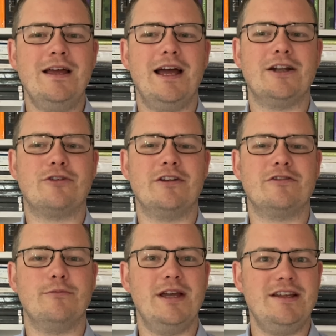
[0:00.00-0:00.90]
and
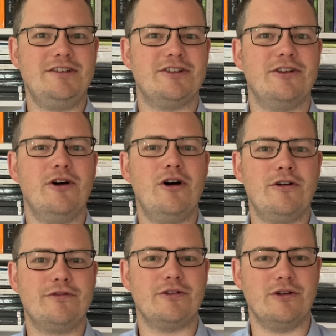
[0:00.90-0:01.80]
transformation
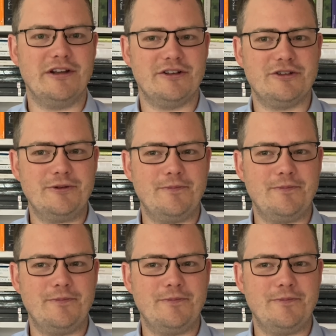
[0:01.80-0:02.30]
of knowledge.